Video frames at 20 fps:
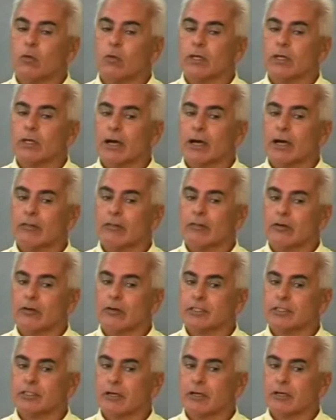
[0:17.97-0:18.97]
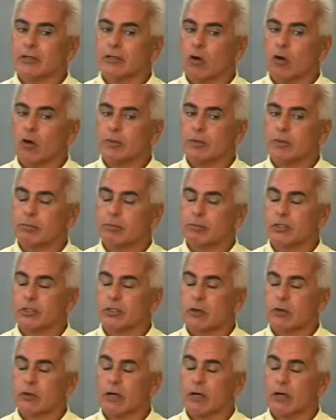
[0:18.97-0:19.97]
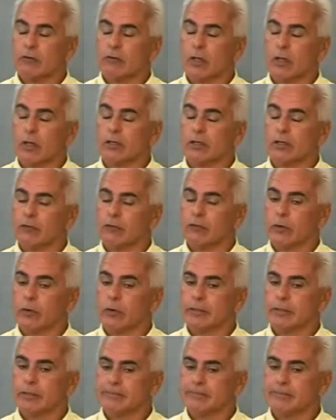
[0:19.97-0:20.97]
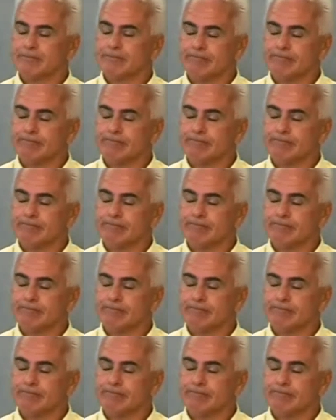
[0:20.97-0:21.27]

4937 Hope Spring Drive, Orlando, Florida.